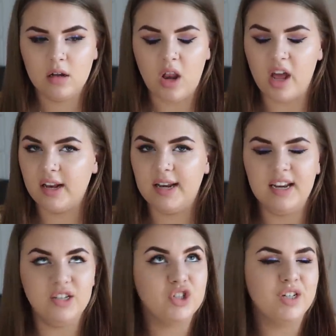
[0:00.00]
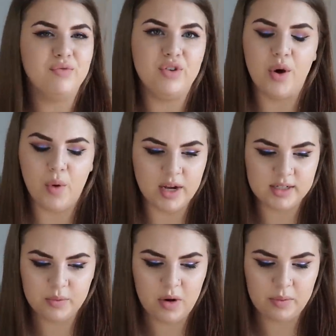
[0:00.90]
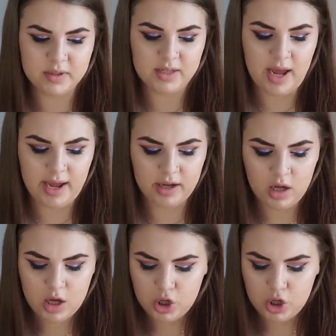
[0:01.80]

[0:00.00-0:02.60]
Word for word: Like, literally no idea what I was saying.